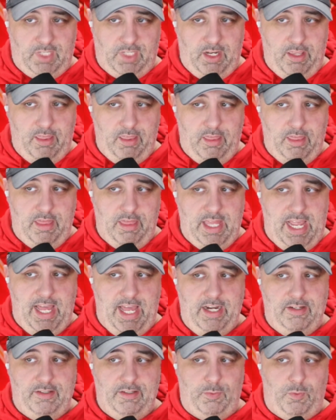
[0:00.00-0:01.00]
That
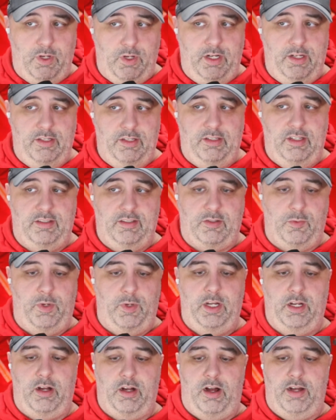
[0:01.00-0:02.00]
is what it's going to
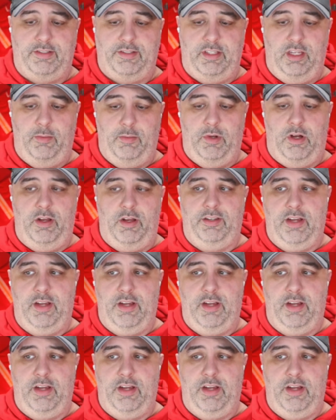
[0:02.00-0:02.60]
cost them on